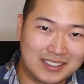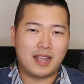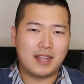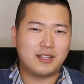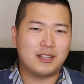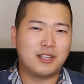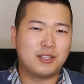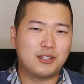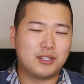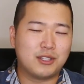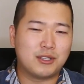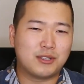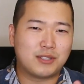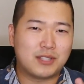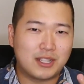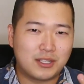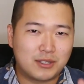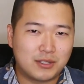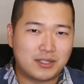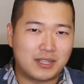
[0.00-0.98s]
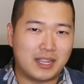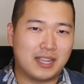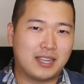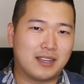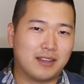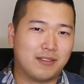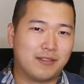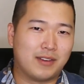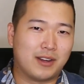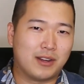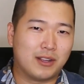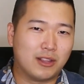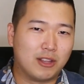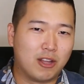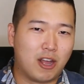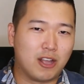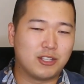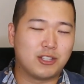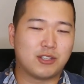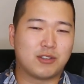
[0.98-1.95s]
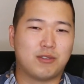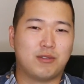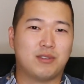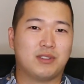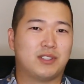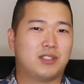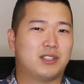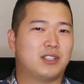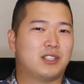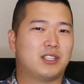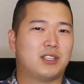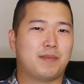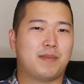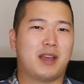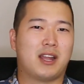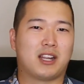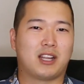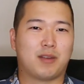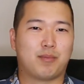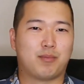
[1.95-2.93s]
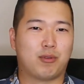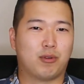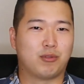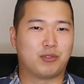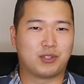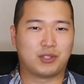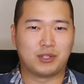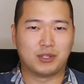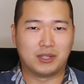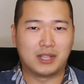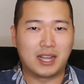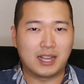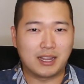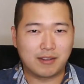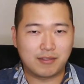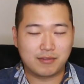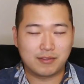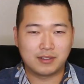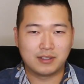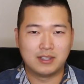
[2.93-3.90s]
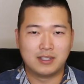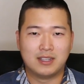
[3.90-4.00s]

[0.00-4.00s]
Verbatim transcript: And engineers tend to take a very logical and systematic approach to life.